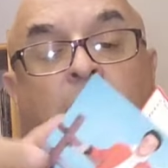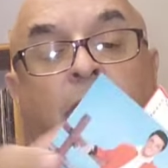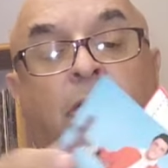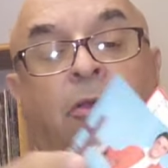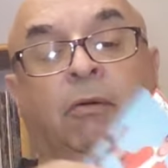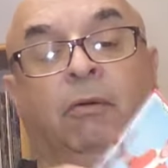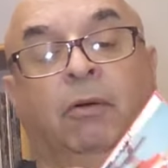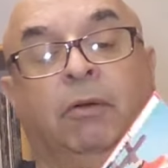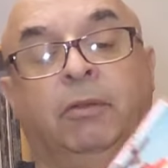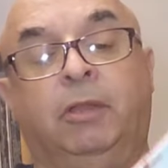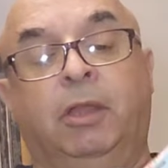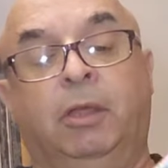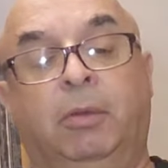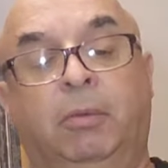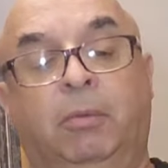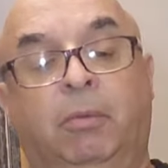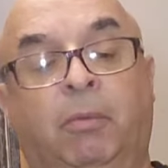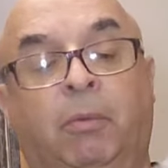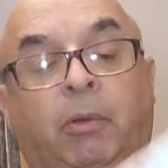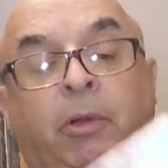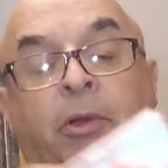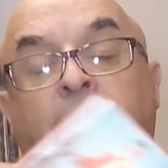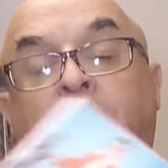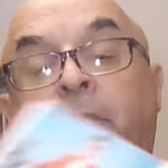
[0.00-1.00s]
You've got the
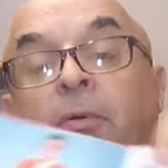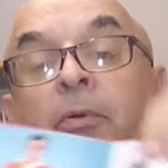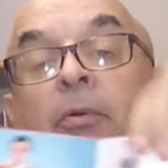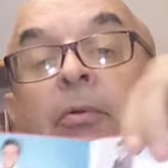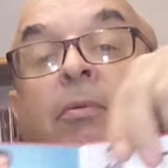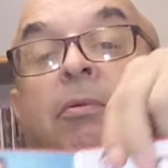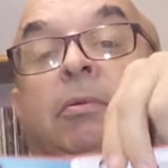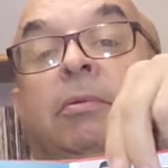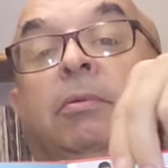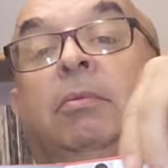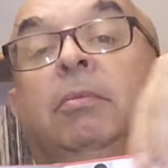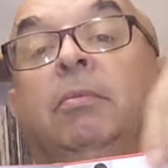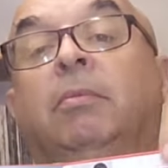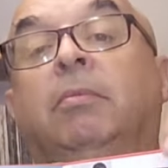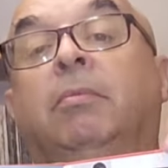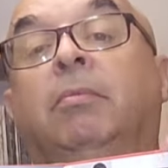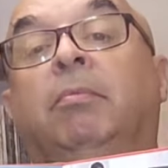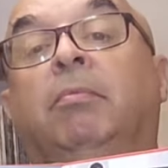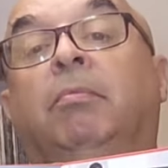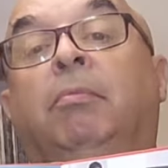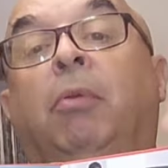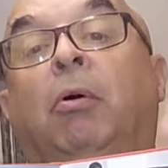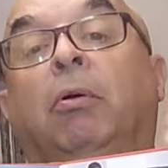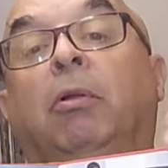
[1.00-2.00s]
original
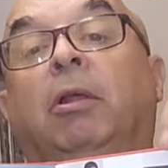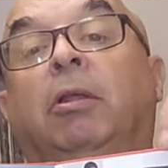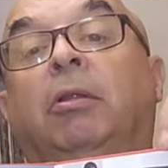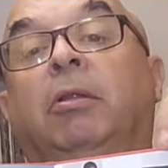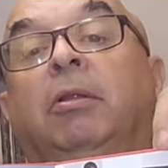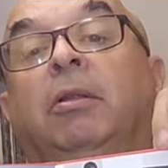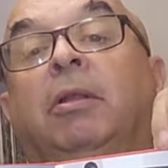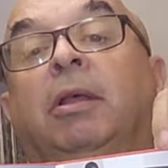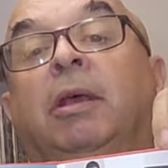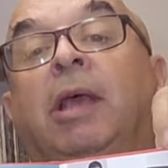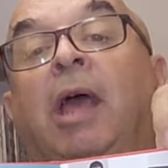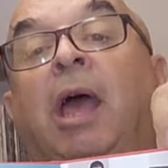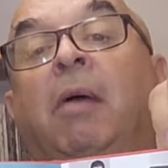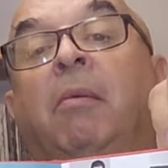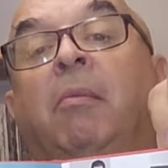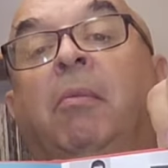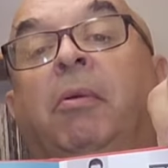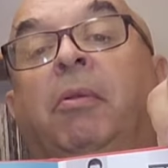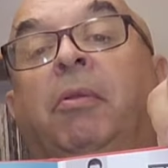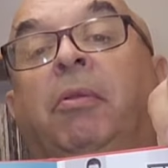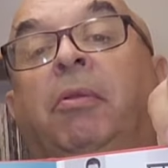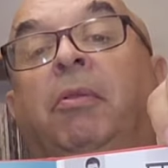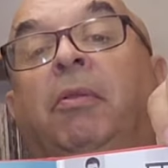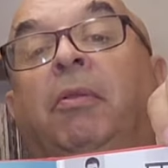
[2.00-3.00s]
booklet that came
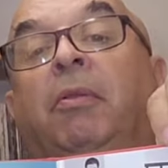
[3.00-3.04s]
with